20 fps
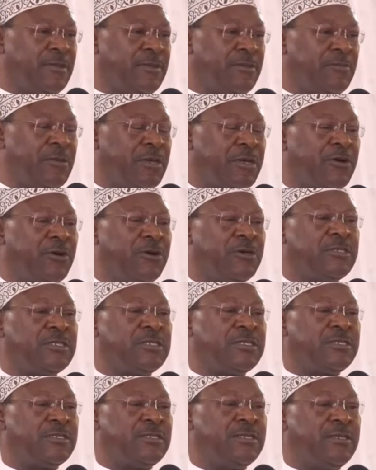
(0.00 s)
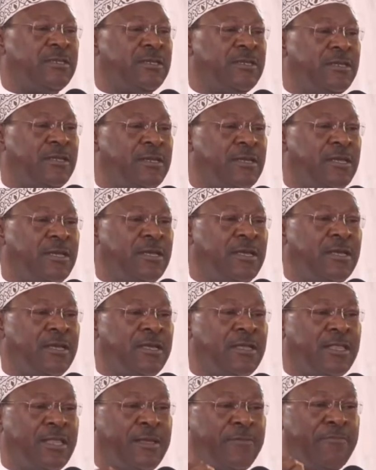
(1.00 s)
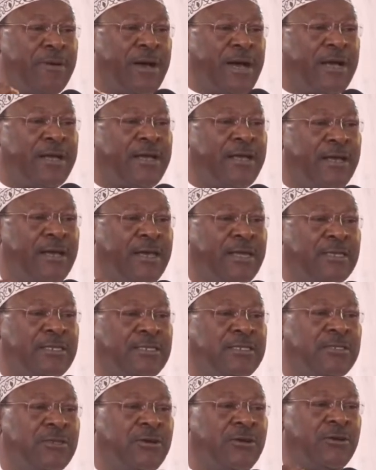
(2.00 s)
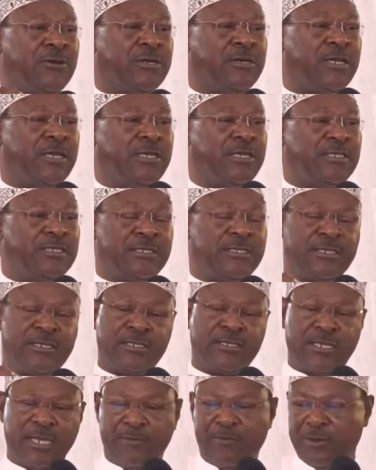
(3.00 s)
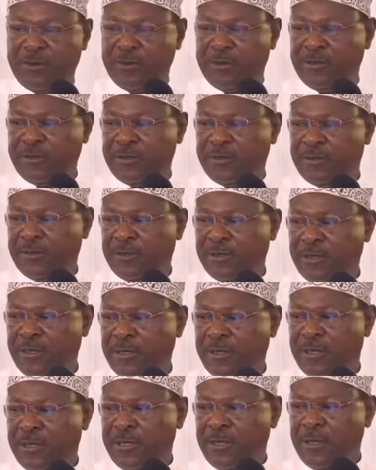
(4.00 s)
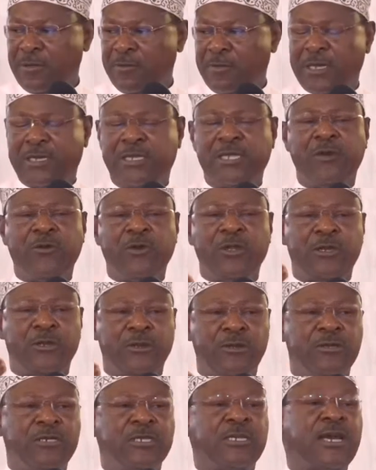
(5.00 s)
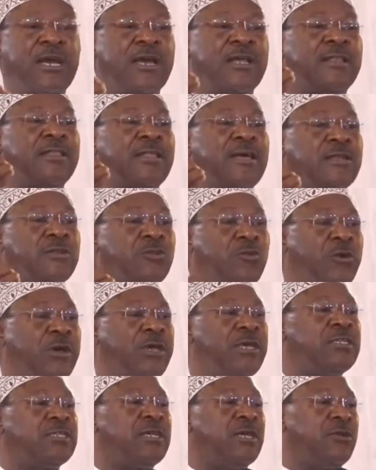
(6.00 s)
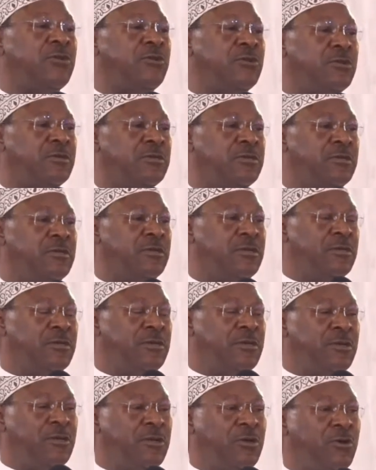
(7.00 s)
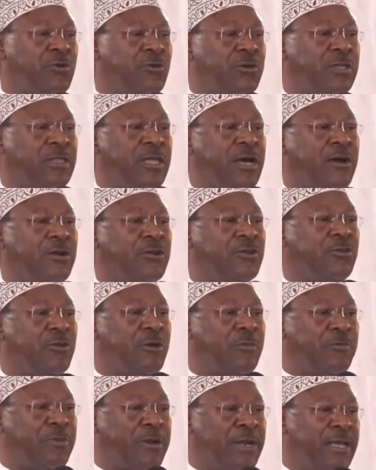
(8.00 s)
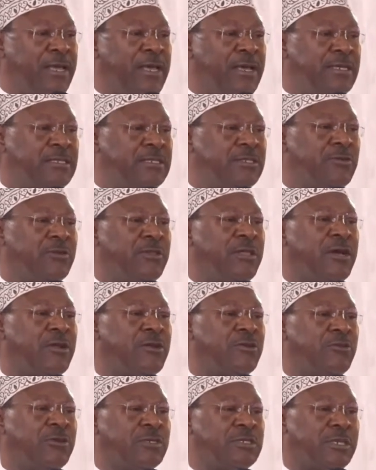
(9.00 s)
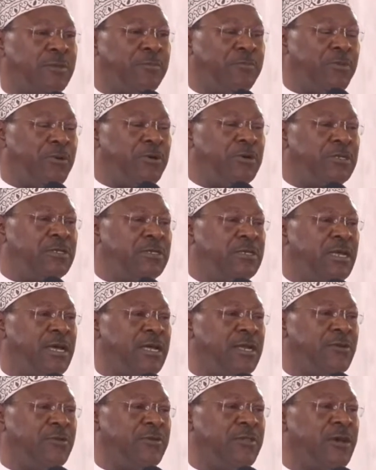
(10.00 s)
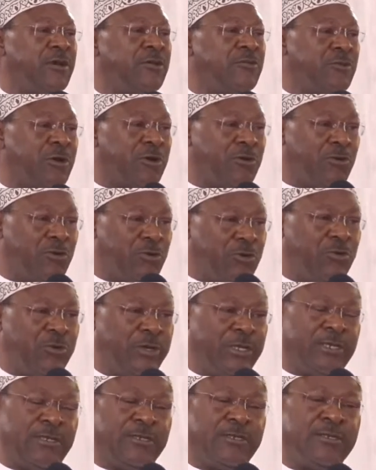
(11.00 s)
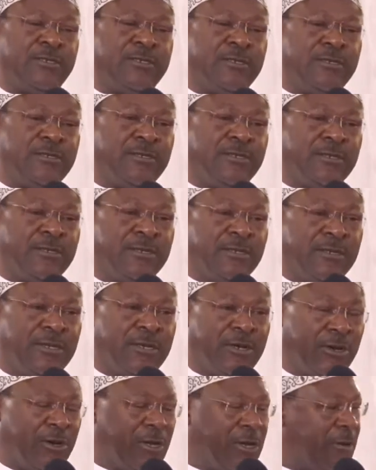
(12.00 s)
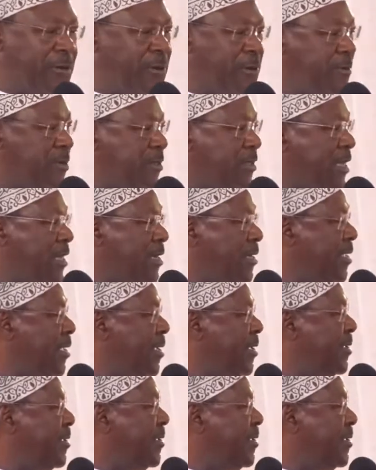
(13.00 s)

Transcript: because the back ends on his table. But he will not carry that weight alone without your prayers, without your support, and without your goodwill. Honorable Musalia,